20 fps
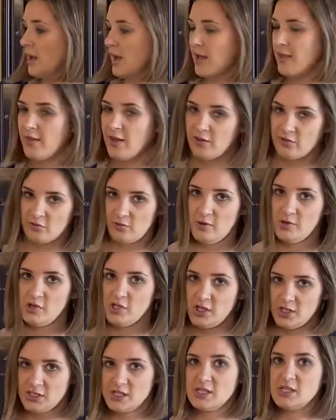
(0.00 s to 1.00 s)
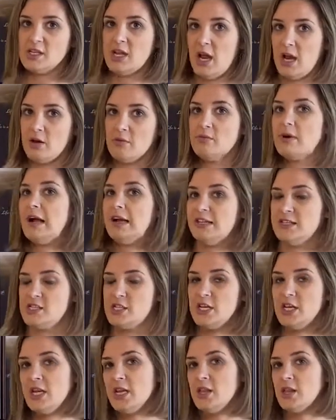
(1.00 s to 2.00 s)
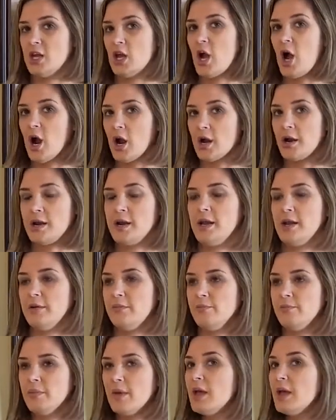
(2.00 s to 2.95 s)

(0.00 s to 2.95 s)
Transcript: And that's when Jesus got arrested in the garden.